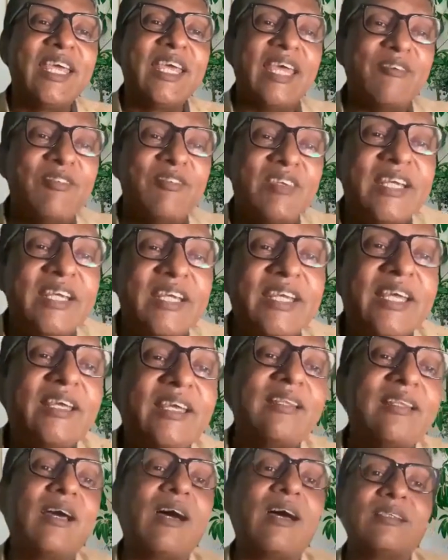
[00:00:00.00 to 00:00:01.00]
Every
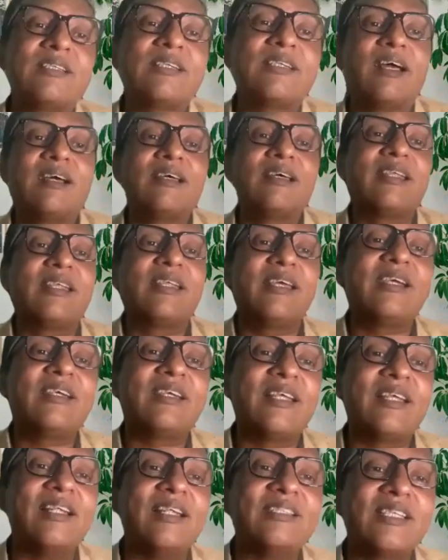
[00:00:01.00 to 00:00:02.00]
day, the Ashtanga
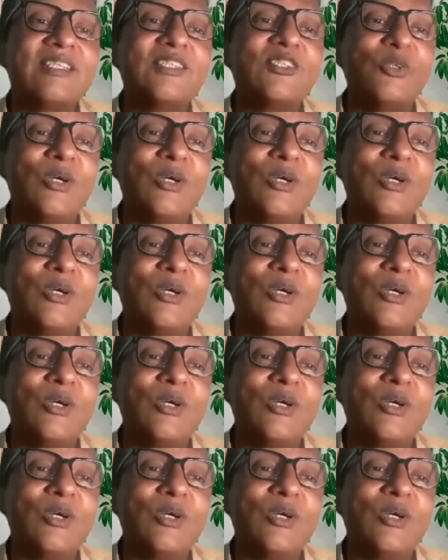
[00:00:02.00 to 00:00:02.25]
Hridaya tells us